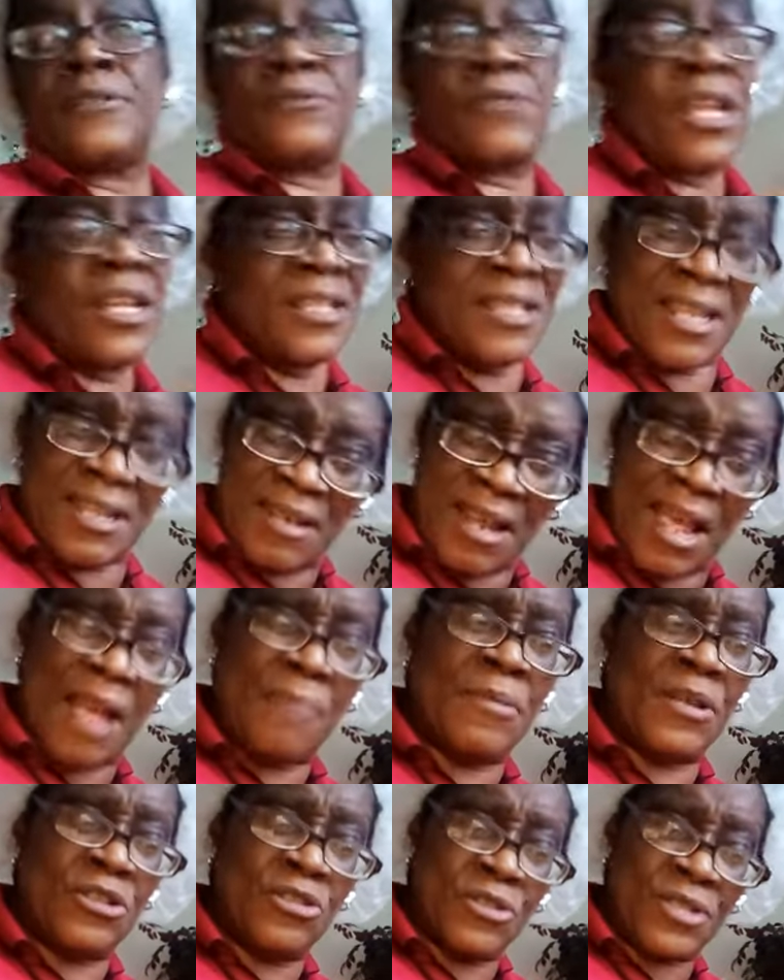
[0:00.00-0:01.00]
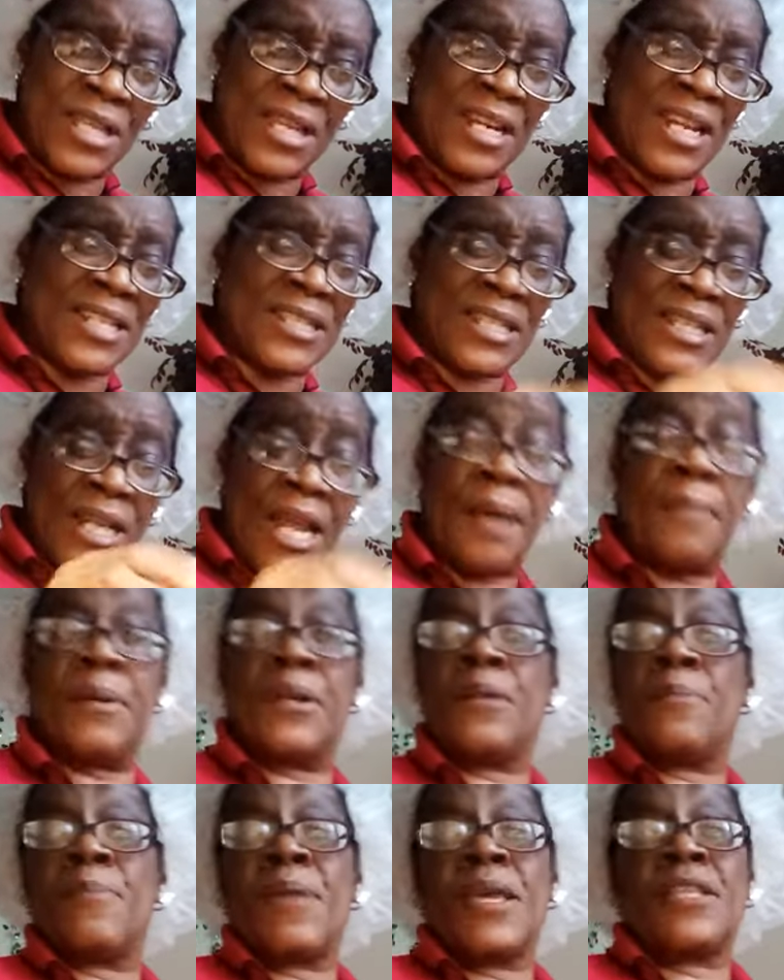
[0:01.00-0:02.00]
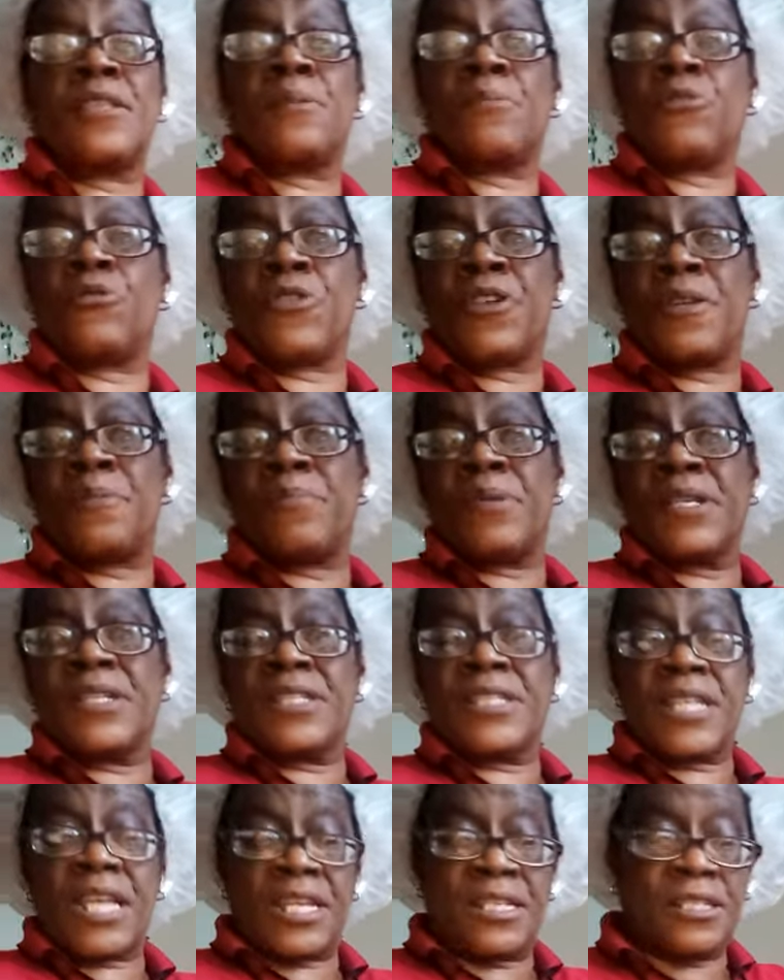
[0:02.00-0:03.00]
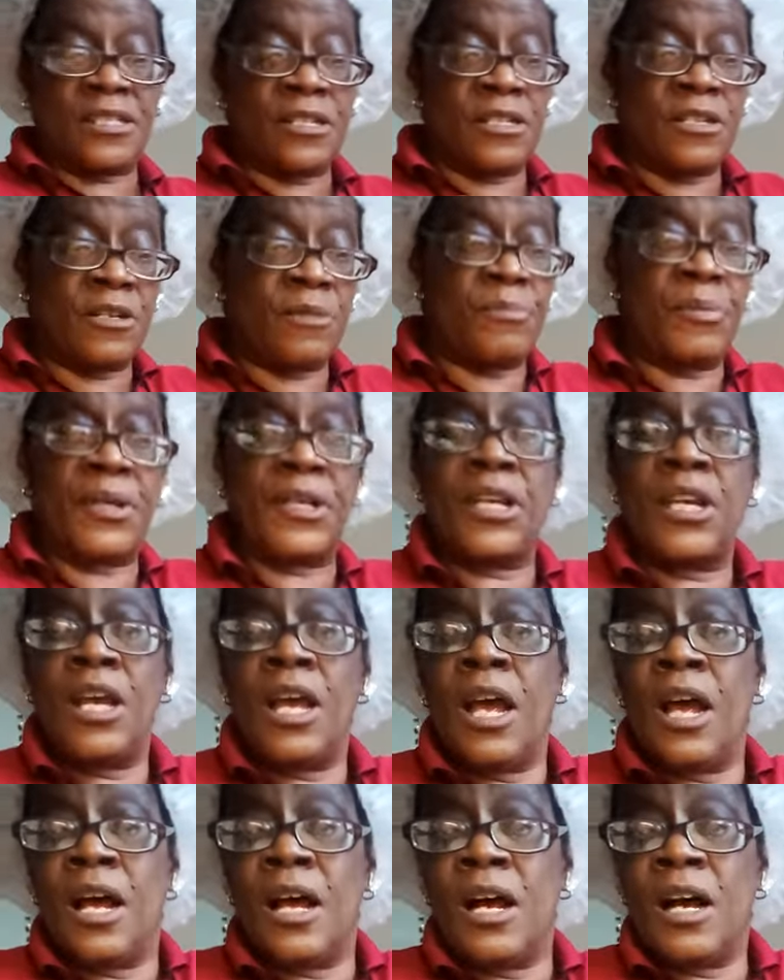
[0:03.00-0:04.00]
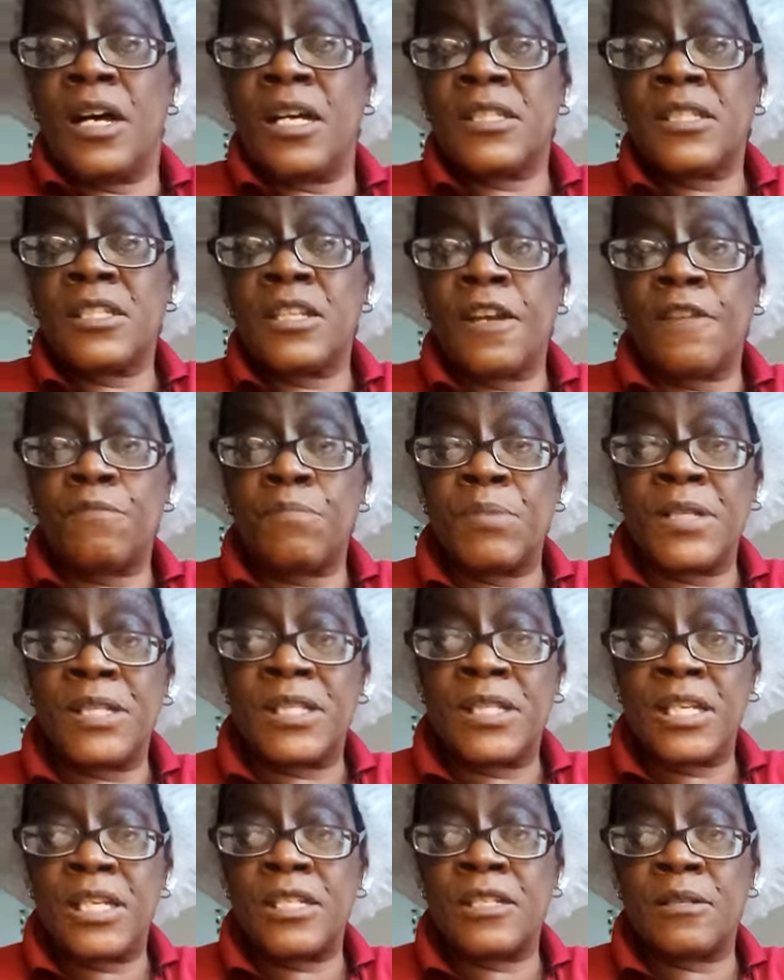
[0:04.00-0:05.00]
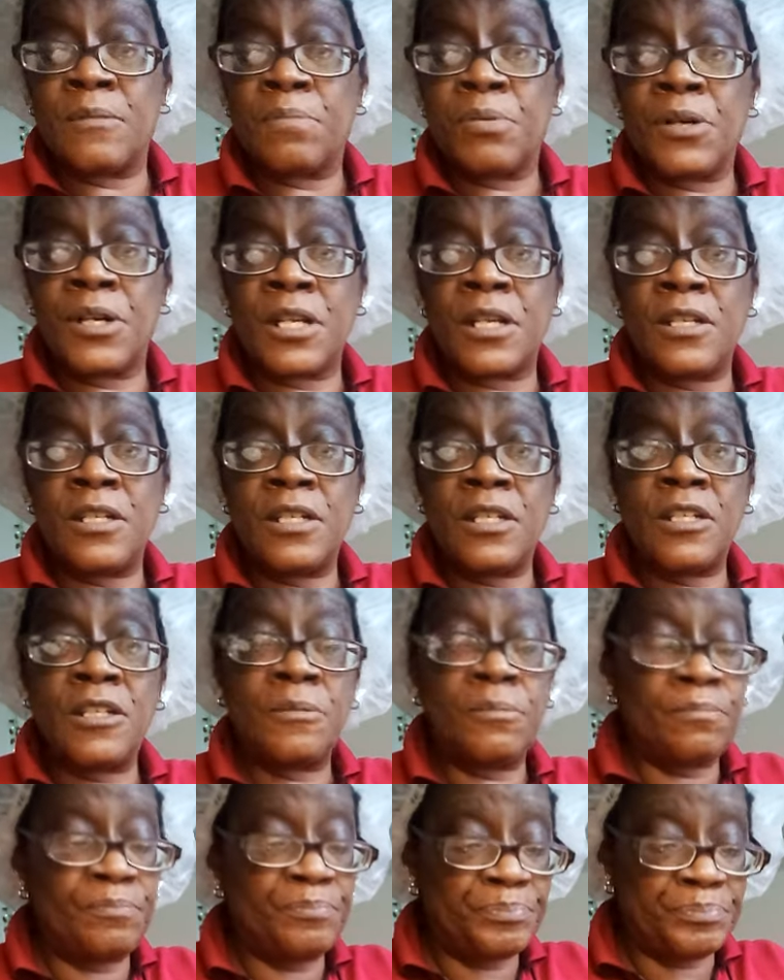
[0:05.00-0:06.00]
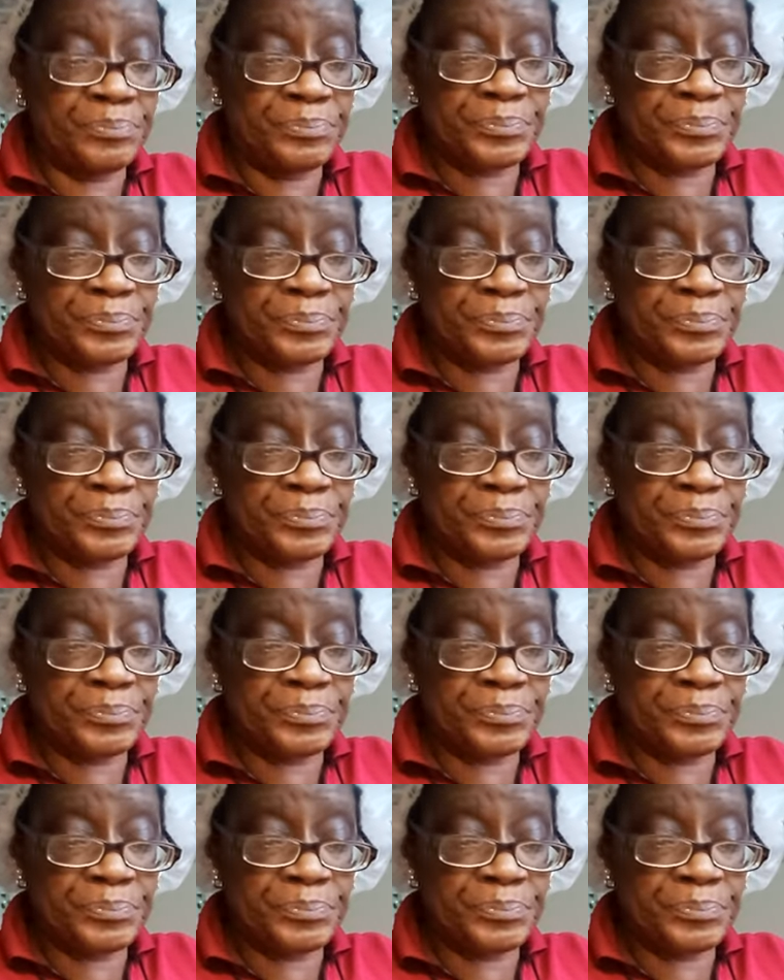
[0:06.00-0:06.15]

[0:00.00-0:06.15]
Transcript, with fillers: They, I bet you say that's a lot, but it makes them green beans taste good. But her stuff be seasoned pretty good.